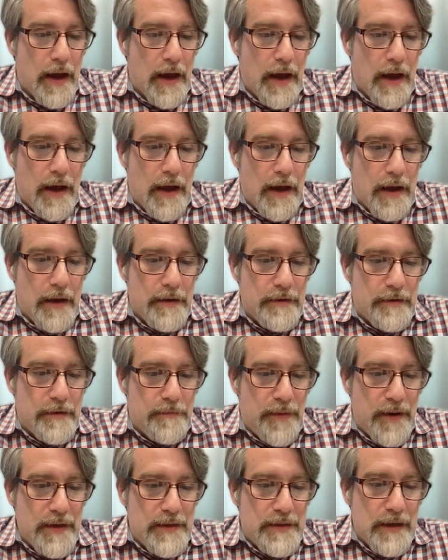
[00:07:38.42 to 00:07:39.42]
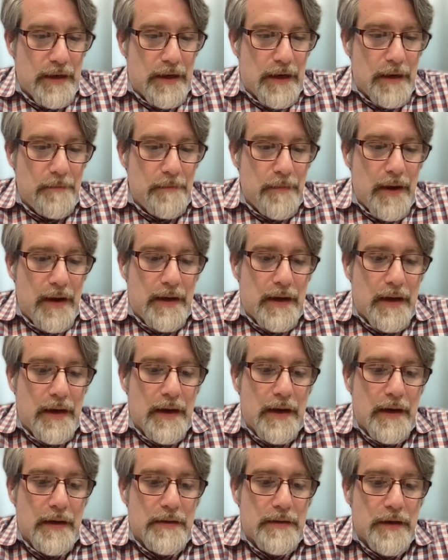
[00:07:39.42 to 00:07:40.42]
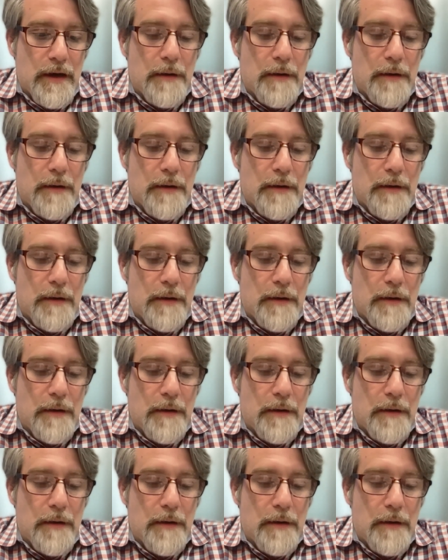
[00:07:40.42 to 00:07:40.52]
and basically making it